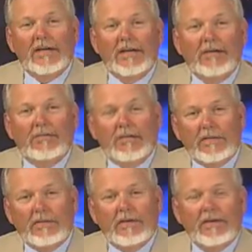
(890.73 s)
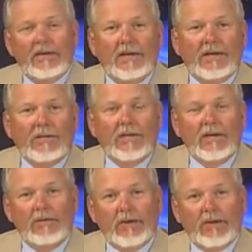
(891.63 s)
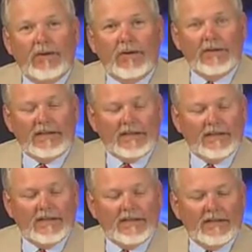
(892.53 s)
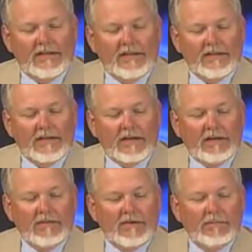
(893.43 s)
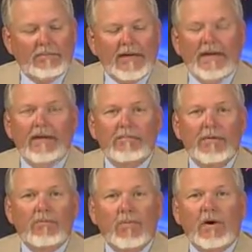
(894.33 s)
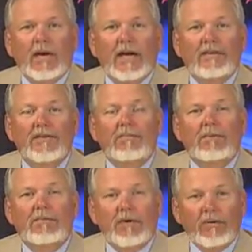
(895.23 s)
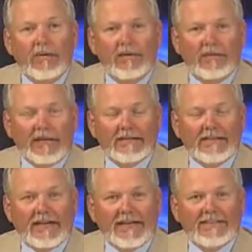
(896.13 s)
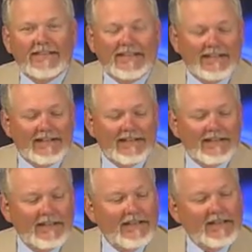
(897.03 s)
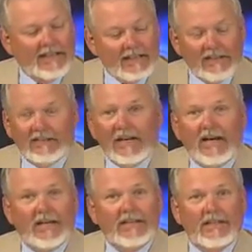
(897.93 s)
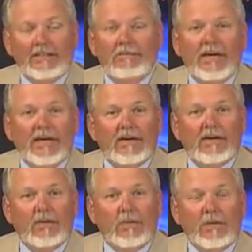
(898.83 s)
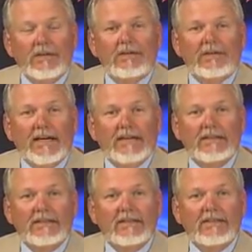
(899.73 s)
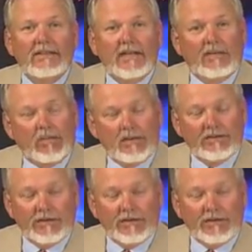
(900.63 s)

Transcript: is people really would have thought that the governor may have been one as a proponent of that tax, and he is not. It doesn't matter what the tax is and what it's